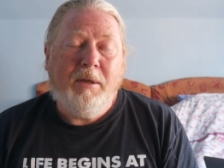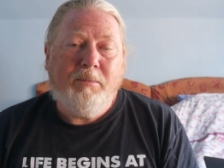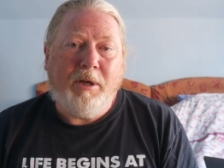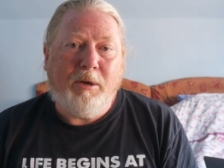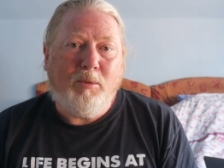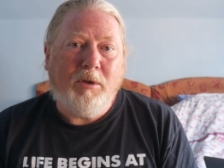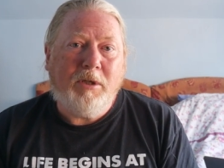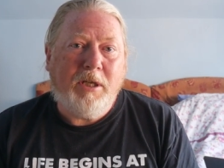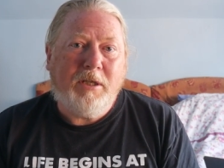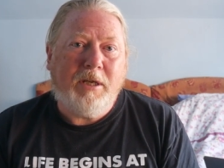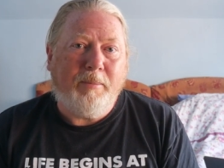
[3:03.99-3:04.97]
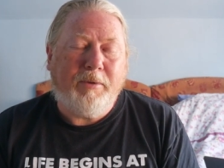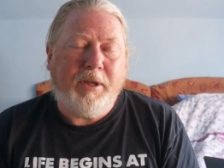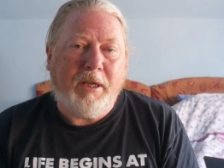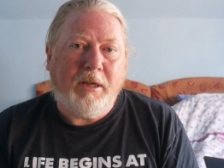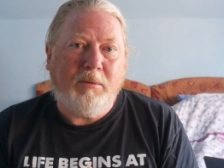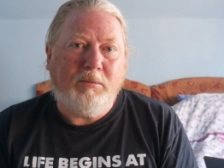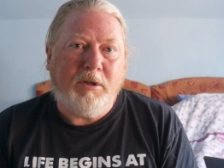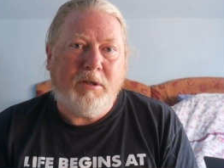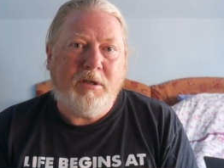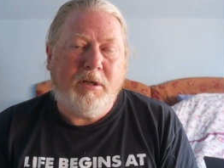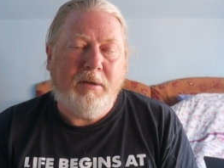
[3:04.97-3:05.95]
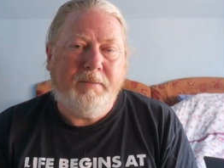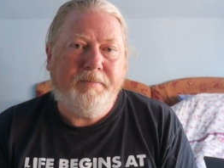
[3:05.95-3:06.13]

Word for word: But I wanted something that was